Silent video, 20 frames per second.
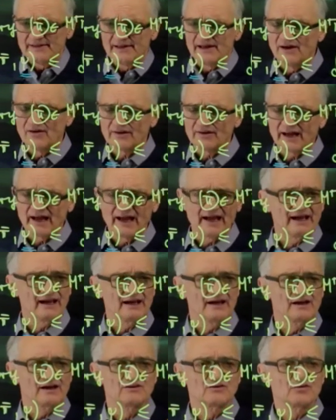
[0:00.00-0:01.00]

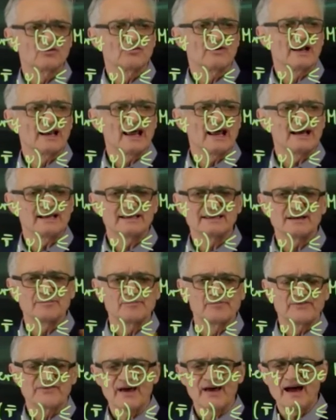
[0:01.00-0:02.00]
To relate the
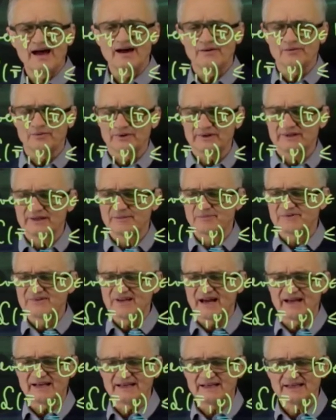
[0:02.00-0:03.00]
psi with the
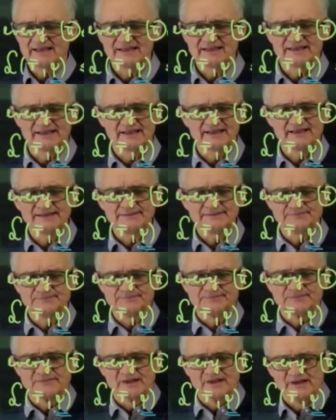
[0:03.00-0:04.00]
psi tilde,
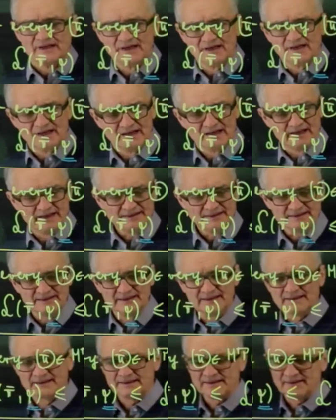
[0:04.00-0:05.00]

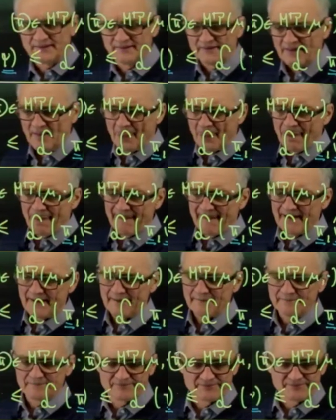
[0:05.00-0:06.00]
now
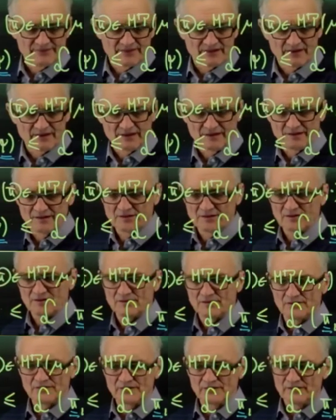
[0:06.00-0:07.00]
I
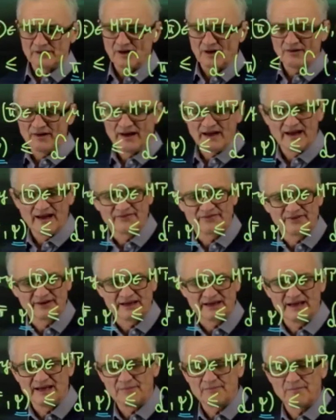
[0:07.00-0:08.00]
have
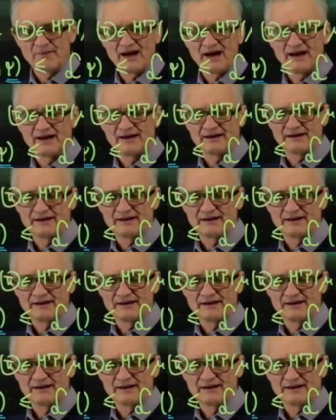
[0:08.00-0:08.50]
again my